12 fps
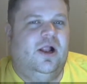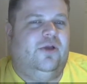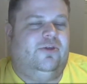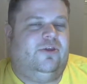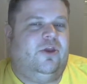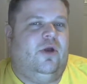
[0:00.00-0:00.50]

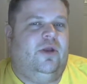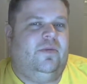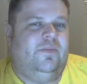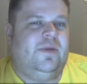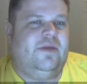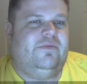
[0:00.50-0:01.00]
So you want
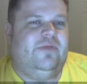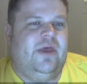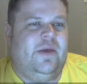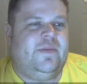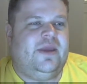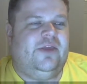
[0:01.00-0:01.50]
to give
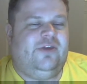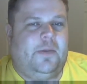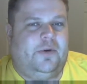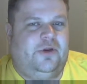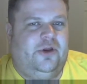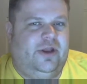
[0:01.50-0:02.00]
them easy
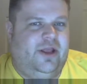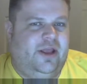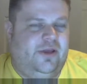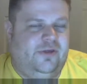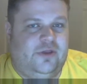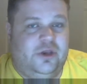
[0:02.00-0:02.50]

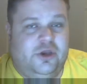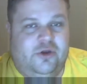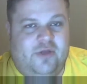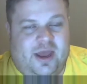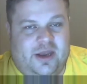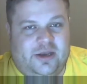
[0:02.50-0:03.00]
opportunities to do
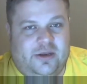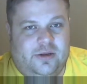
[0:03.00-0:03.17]
that.